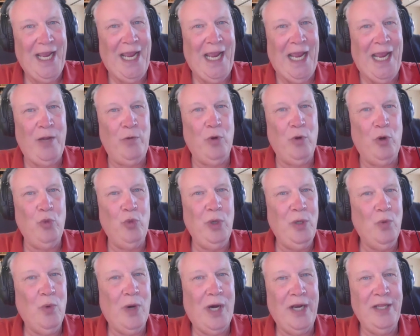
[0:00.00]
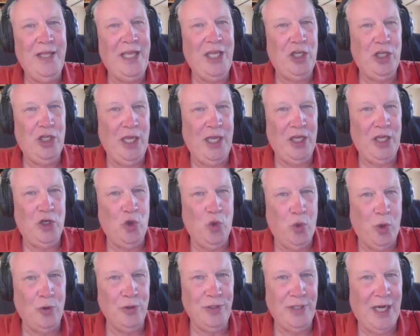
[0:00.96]
And when we wanted a
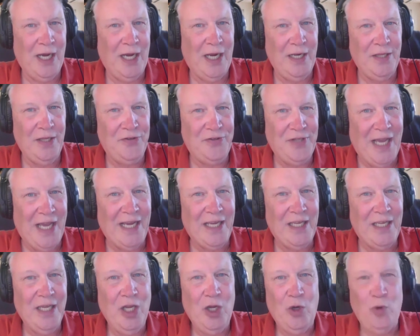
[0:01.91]
quote on a stock,